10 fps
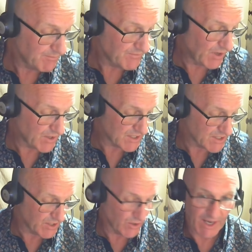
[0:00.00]

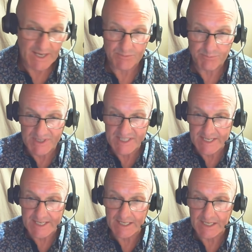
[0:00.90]
focusing on a
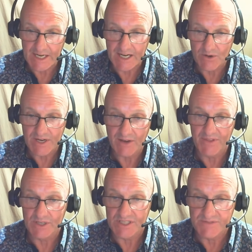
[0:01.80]
particular area
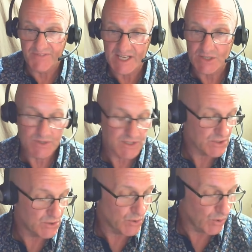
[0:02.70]
that is of
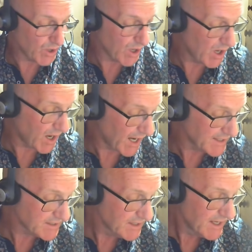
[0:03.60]
interest to your client.